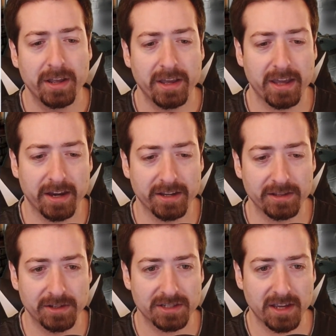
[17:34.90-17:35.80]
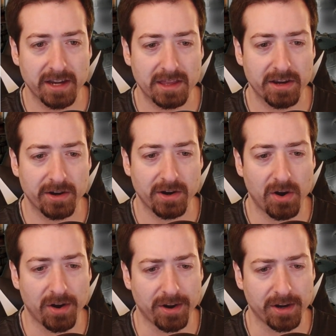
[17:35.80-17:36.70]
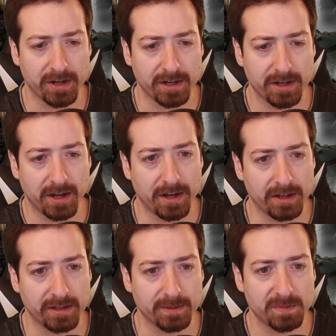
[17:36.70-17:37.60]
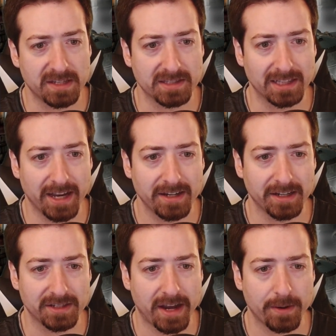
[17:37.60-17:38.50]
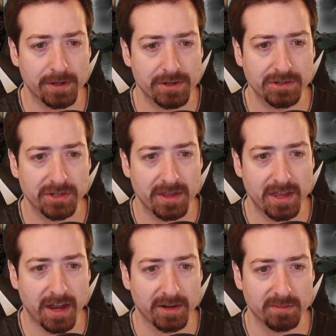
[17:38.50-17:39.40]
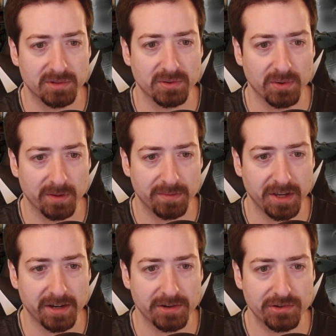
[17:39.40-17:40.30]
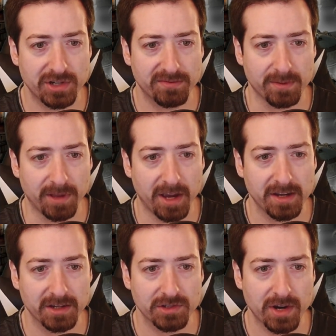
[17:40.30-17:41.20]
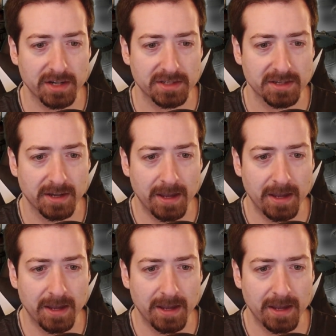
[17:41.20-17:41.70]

And it looks like there are these lightning towers that absorb the energy from lightning strikes.